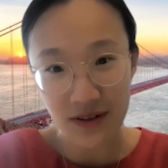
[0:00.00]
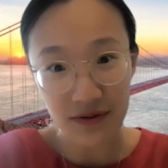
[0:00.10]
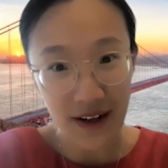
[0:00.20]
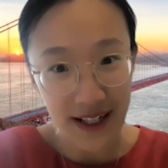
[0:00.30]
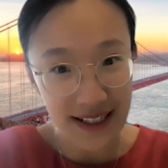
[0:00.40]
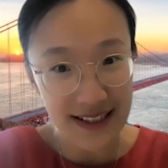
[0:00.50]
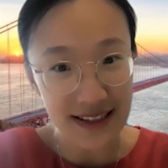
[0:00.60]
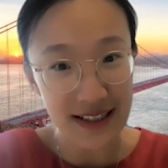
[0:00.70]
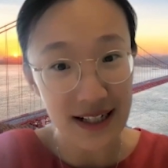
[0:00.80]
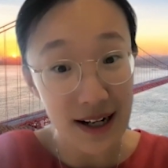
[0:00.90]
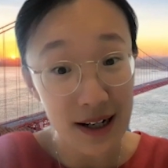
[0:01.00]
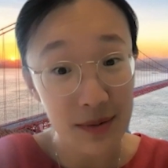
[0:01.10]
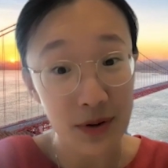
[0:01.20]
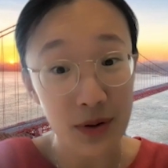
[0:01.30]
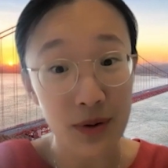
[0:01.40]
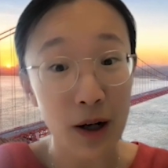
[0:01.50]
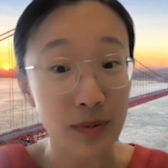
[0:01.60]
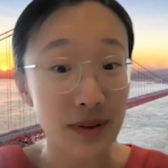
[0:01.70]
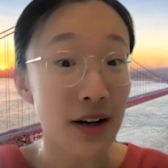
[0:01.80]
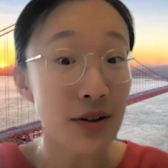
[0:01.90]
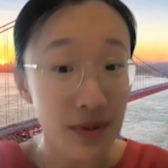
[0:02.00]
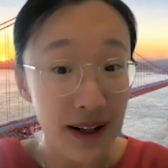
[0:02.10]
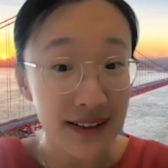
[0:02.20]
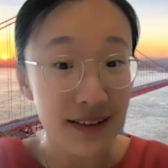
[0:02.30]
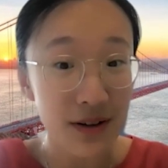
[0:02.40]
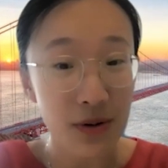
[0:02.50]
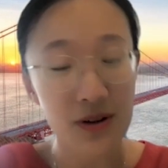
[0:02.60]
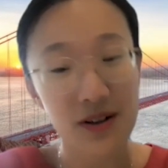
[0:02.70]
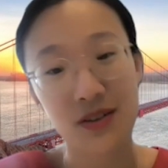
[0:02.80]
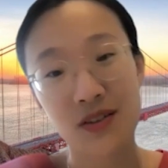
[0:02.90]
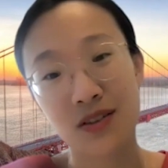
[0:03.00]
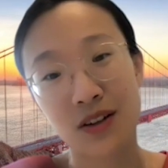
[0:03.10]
in finance at the time who helped underwrite the course.